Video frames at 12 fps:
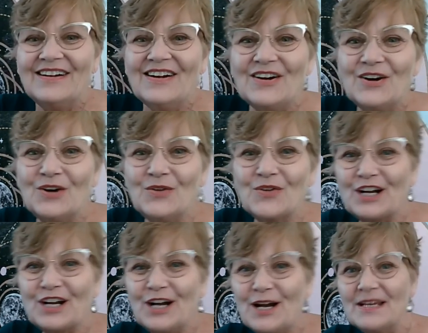
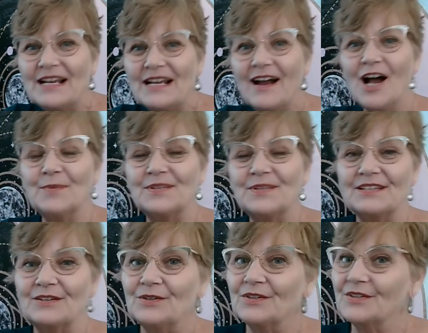Overcoming
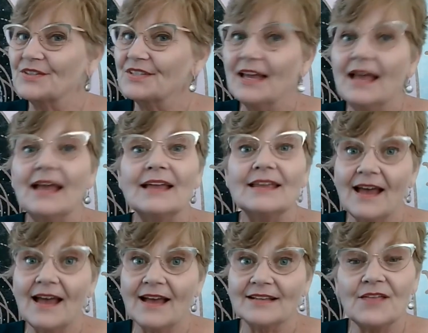obstacles.
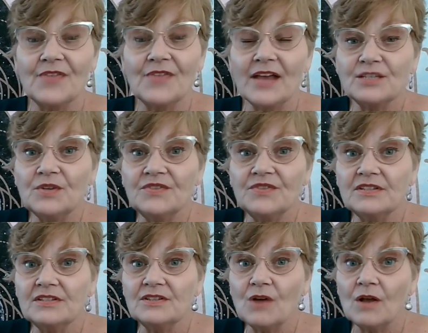Yes, and that's what this
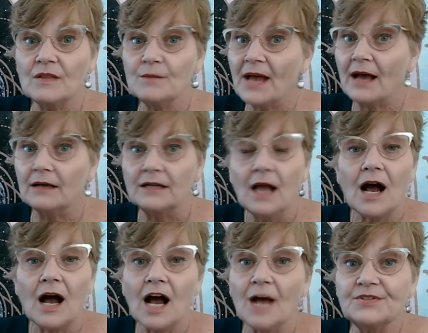is all about.
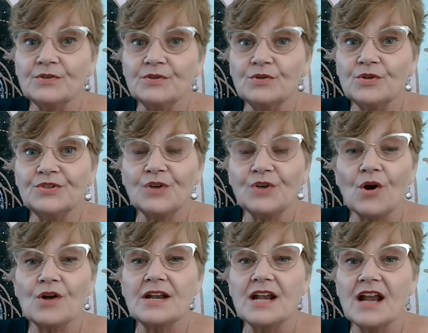Obstacles
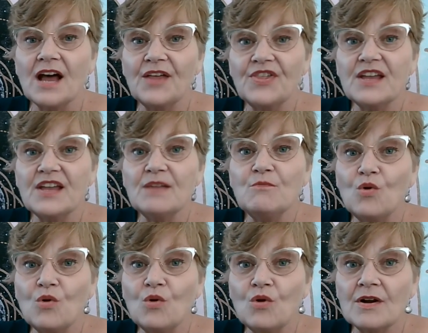are nothing
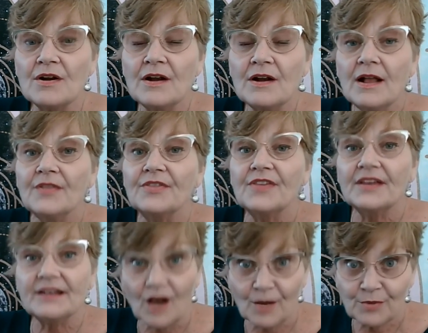more
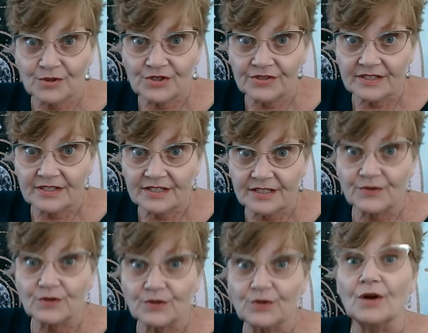than opportunities
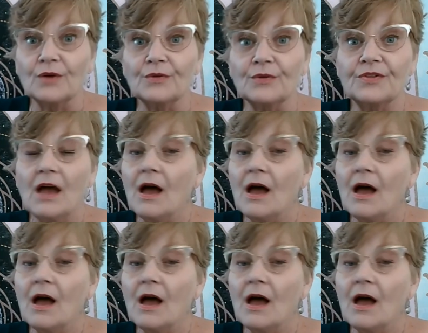for growth.